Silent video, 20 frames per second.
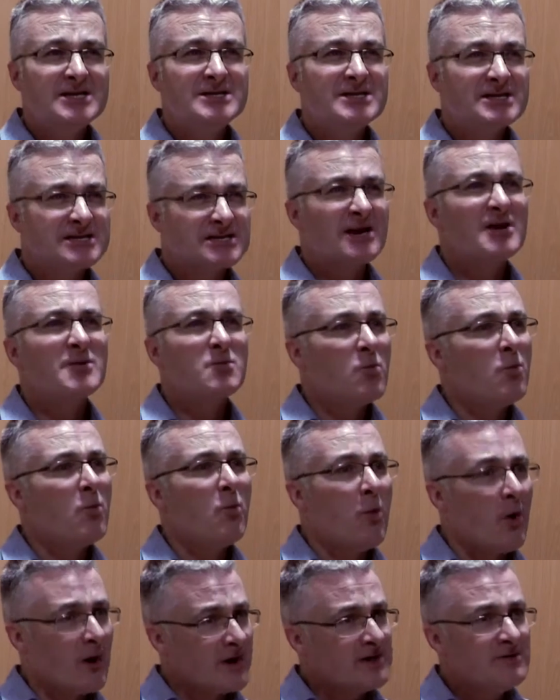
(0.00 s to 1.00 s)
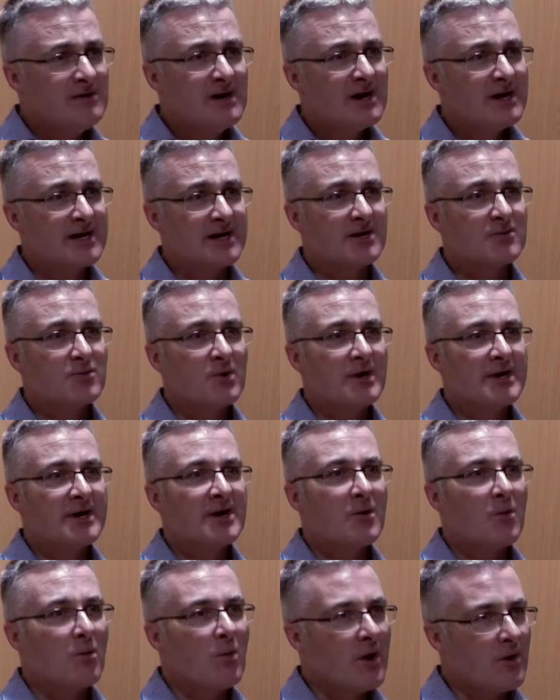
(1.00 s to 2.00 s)
Decide what you like,
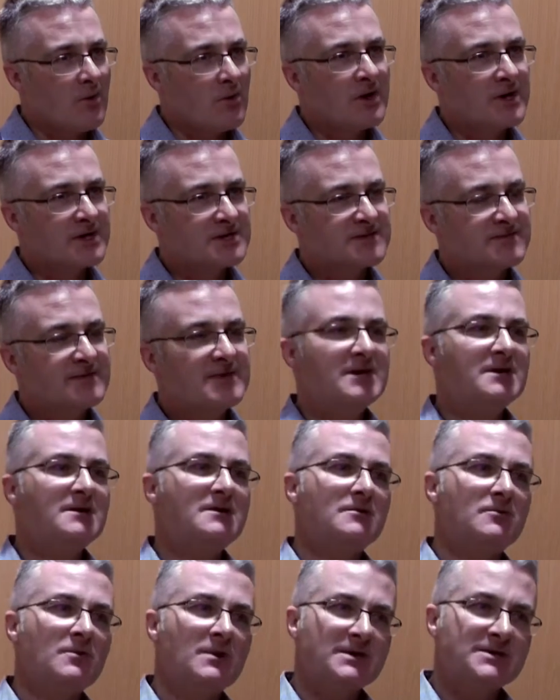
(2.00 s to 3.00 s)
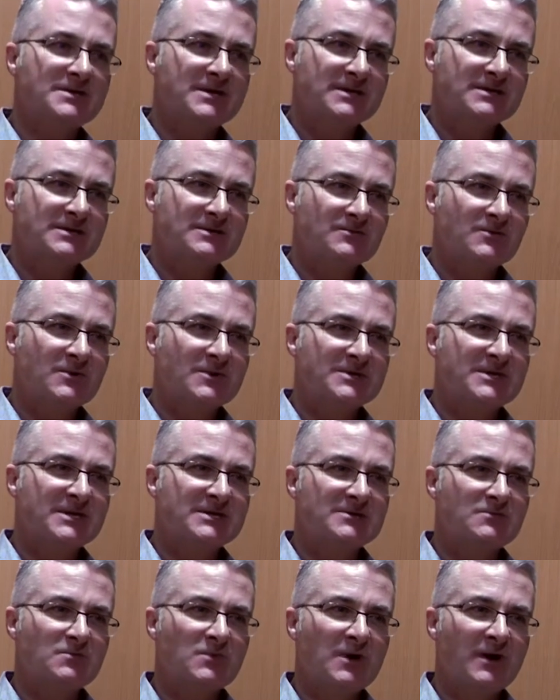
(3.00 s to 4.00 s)
what works for you, what
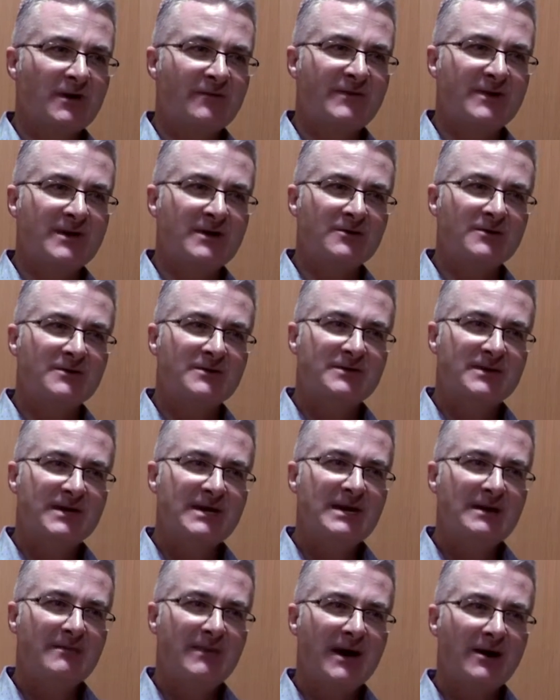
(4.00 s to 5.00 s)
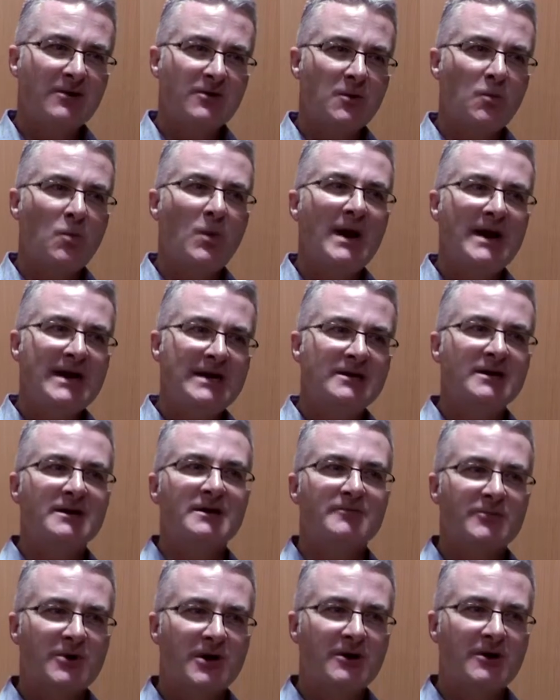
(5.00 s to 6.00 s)
doesn't work for you. Think about the way that
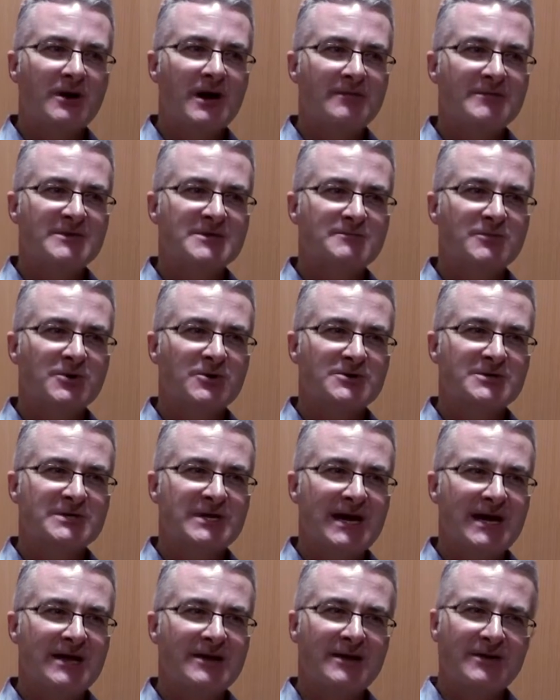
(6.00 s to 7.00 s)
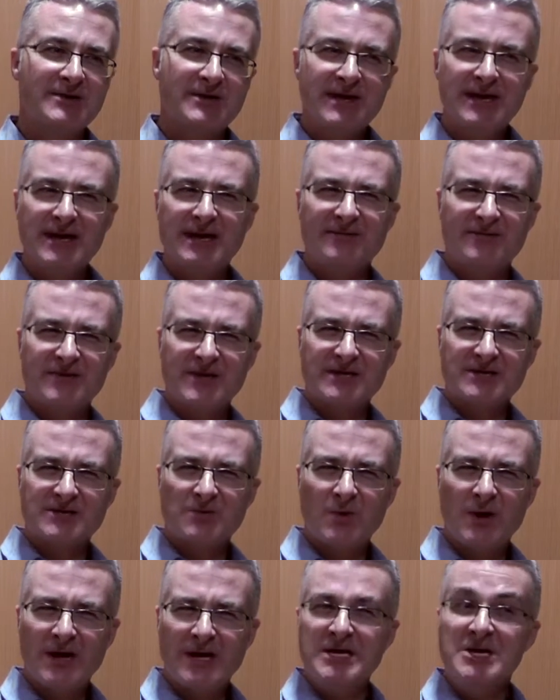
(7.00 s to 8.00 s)
a program is put together. Think if there's a
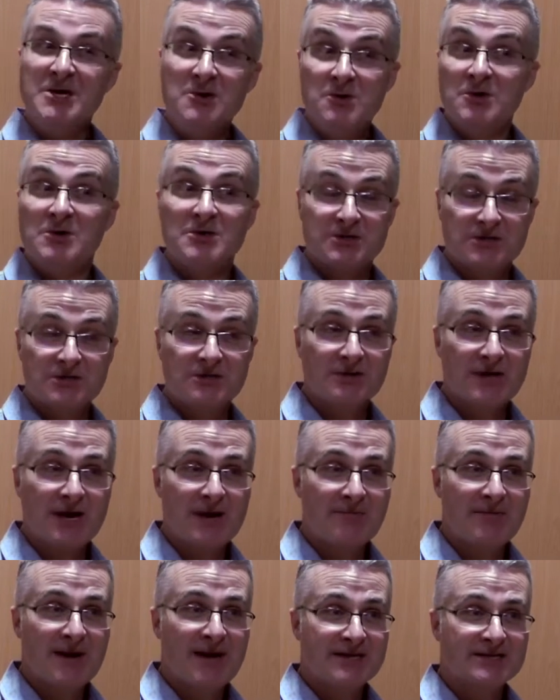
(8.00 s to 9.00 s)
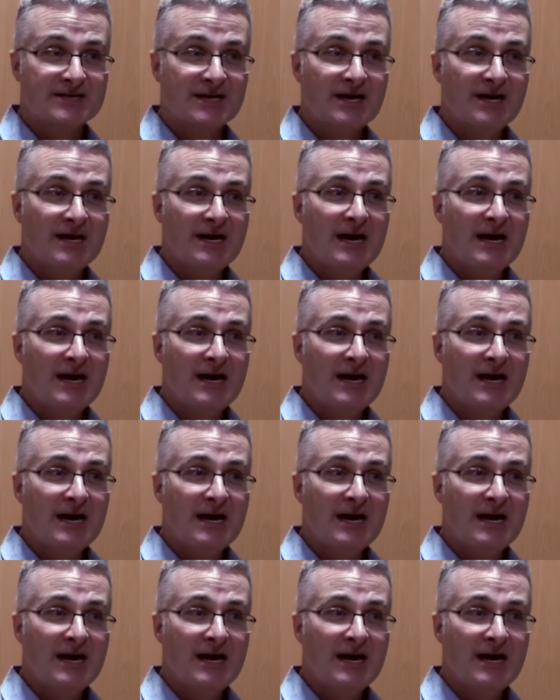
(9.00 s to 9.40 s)
way you could do that better.